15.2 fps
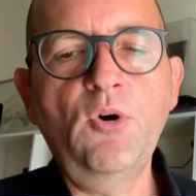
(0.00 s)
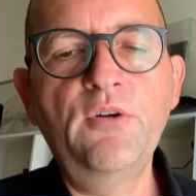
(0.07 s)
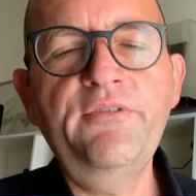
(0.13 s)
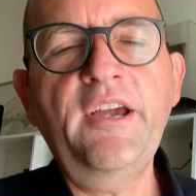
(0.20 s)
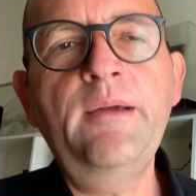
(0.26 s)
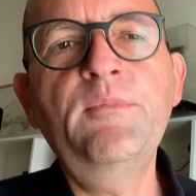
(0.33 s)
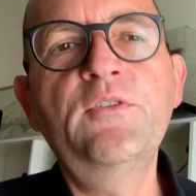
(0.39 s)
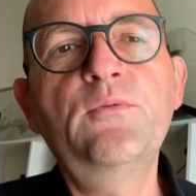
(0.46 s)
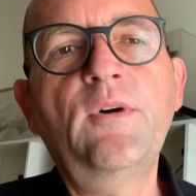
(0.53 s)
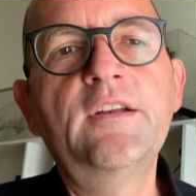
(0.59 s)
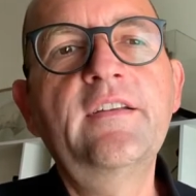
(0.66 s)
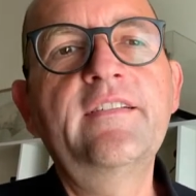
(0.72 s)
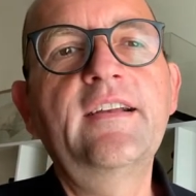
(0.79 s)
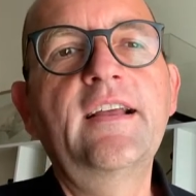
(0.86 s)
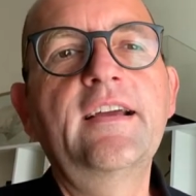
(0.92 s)
famous
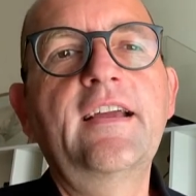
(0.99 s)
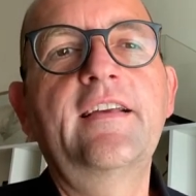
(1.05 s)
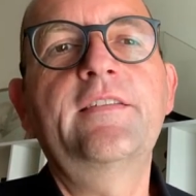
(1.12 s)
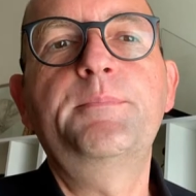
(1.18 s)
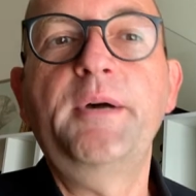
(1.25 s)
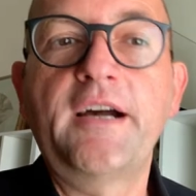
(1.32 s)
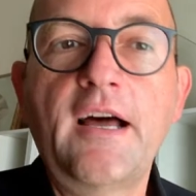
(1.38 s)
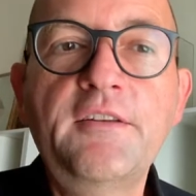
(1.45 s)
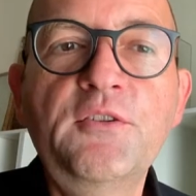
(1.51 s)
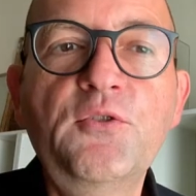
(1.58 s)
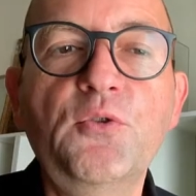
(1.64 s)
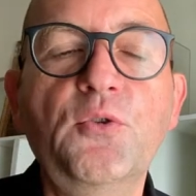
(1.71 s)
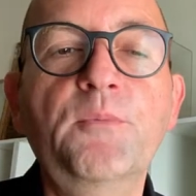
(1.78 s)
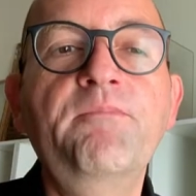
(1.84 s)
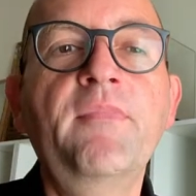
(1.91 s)
ones like
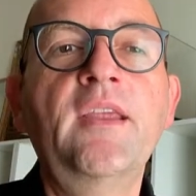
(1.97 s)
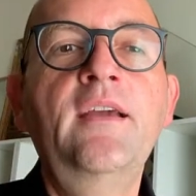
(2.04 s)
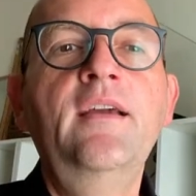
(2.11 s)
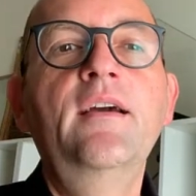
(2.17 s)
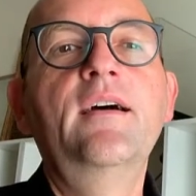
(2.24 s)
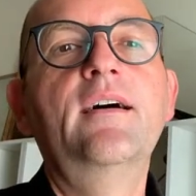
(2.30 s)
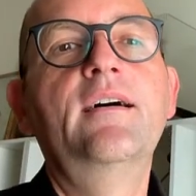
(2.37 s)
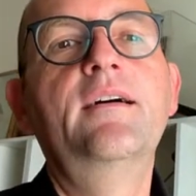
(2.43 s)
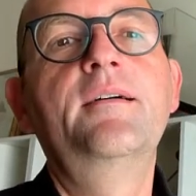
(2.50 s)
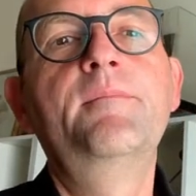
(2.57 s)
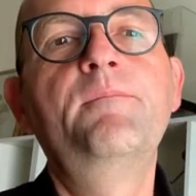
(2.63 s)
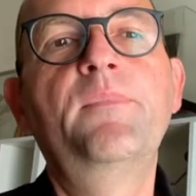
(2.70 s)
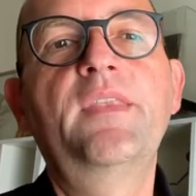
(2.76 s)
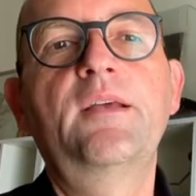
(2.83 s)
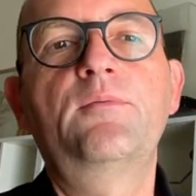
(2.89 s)
Esperanto
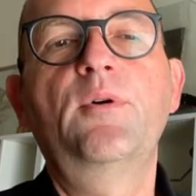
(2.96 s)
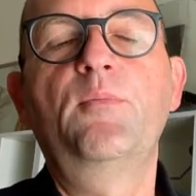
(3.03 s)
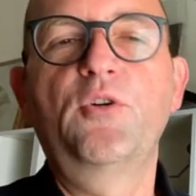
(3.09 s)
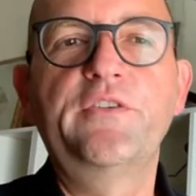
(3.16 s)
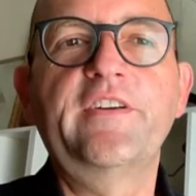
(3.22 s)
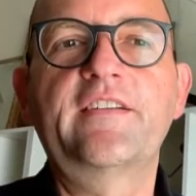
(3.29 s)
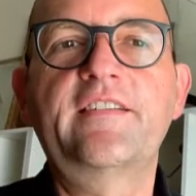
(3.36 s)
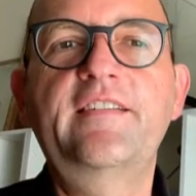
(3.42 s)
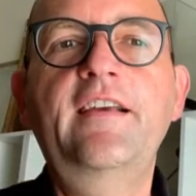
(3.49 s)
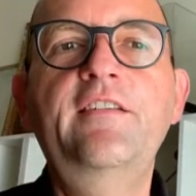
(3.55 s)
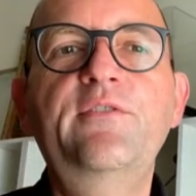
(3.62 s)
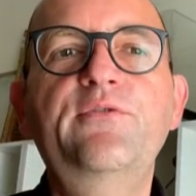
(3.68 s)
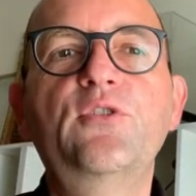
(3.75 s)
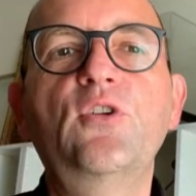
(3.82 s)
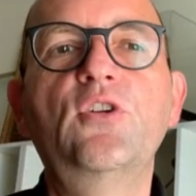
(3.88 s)
that were more
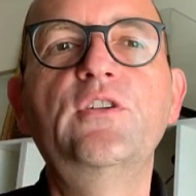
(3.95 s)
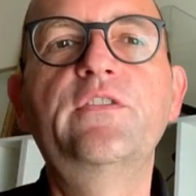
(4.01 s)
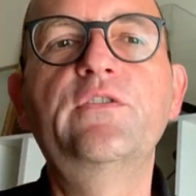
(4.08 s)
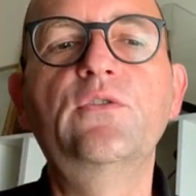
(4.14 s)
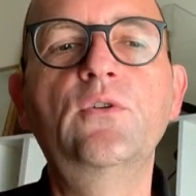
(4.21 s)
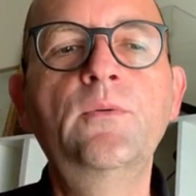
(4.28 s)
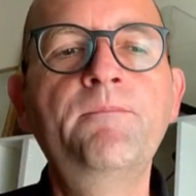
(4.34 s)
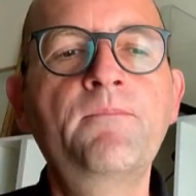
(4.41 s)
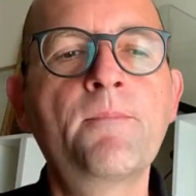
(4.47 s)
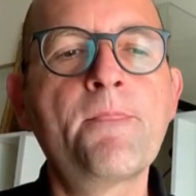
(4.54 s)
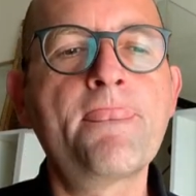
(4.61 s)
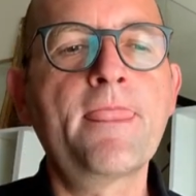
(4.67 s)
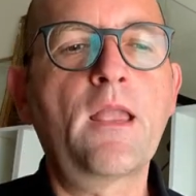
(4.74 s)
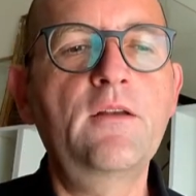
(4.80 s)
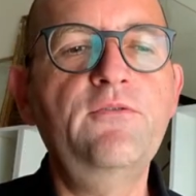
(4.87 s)
successful also.
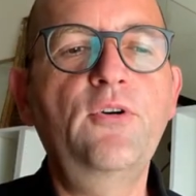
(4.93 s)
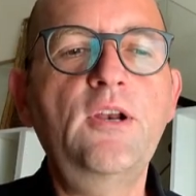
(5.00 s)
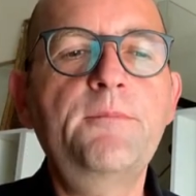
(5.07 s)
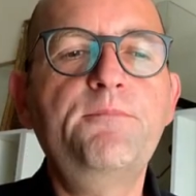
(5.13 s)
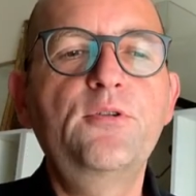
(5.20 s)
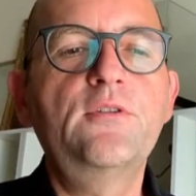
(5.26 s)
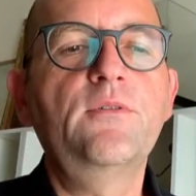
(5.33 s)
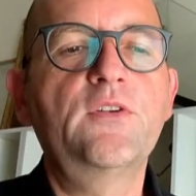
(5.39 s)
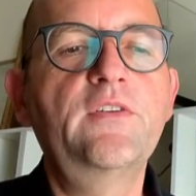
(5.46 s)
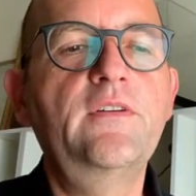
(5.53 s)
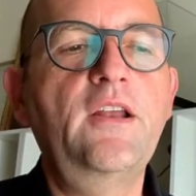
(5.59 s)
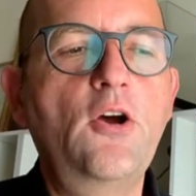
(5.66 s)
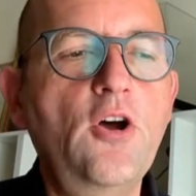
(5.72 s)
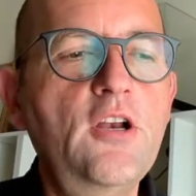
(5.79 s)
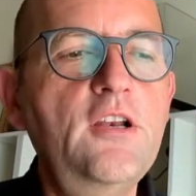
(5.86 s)
And Volapuk was
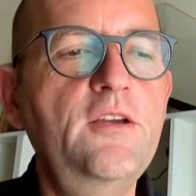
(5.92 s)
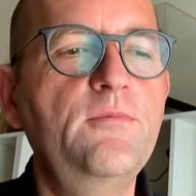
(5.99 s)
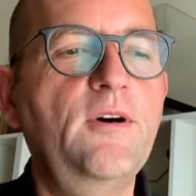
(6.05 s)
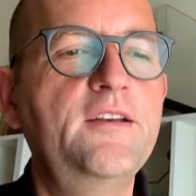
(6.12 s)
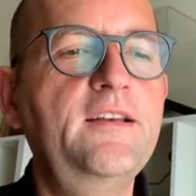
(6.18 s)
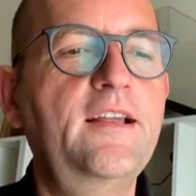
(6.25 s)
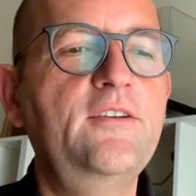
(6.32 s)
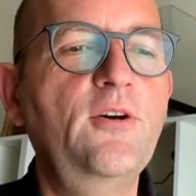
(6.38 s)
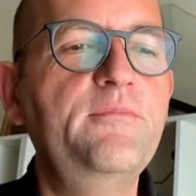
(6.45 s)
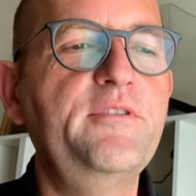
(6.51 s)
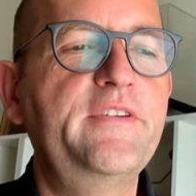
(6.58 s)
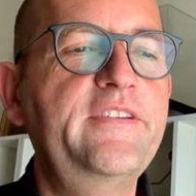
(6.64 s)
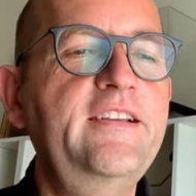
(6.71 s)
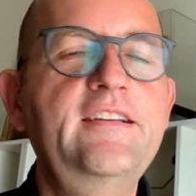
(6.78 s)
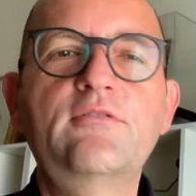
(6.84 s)
an early one, and
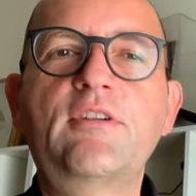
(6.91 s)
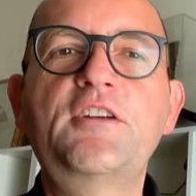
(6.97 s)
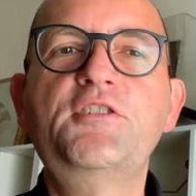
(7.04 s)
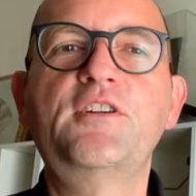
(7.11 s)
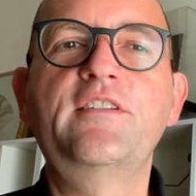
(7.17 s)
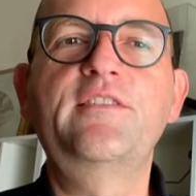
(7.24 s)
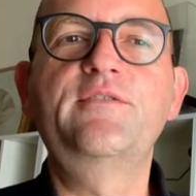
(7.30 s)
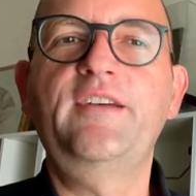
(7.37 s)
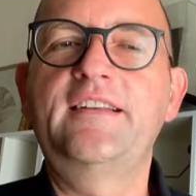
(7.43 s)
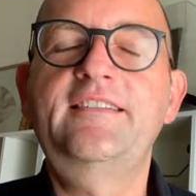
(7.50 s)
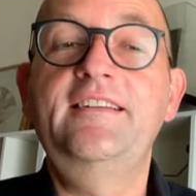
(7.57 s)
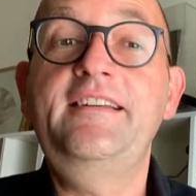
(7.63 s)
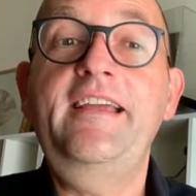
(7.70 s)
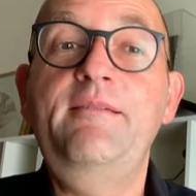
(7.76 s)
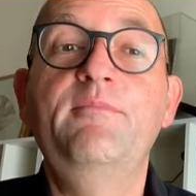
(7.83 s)
obviously the Russians found
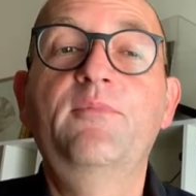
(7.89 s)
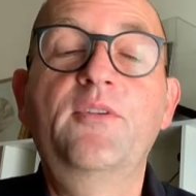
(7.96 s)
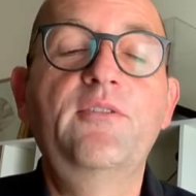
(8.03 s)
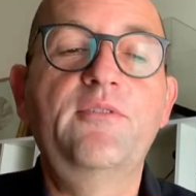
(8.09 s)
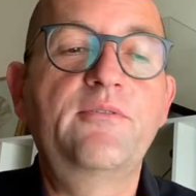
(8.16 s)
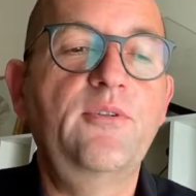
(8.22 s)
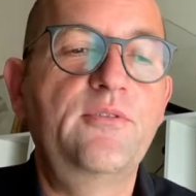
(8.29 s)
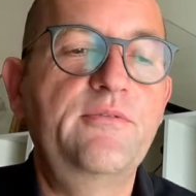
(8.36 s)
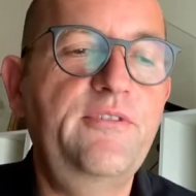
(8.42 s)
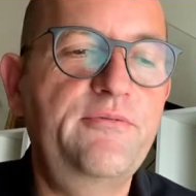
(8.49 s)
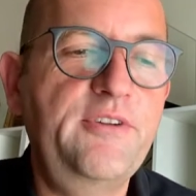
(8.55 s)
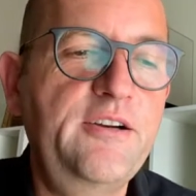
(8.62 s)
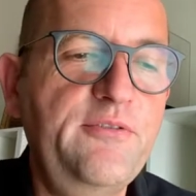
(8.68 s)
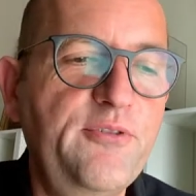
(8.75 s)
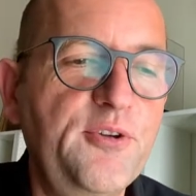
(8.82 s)
were
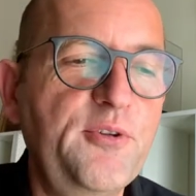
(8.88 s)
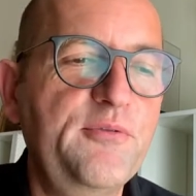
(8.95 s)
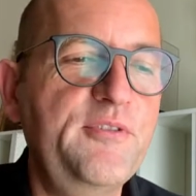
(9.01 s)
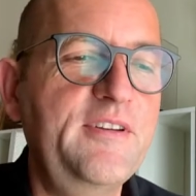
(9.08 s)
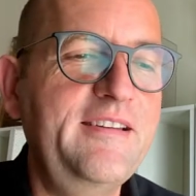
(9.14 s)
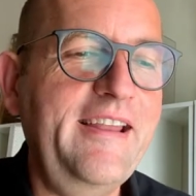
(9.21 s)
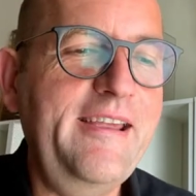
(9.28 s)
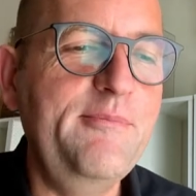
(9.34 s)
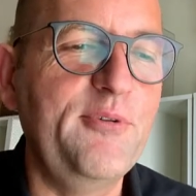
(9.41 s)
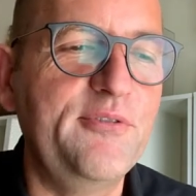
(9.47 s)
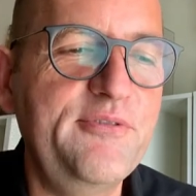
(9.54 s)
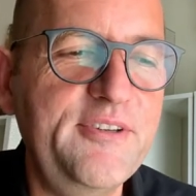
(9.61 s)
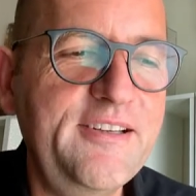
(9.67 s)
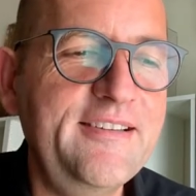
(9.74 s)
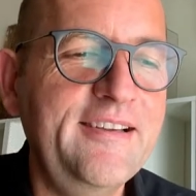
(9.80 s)
very fond of the name
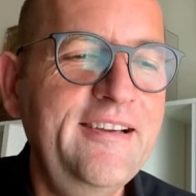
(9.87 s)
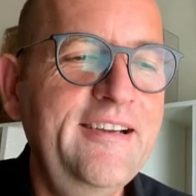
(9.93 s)
of it.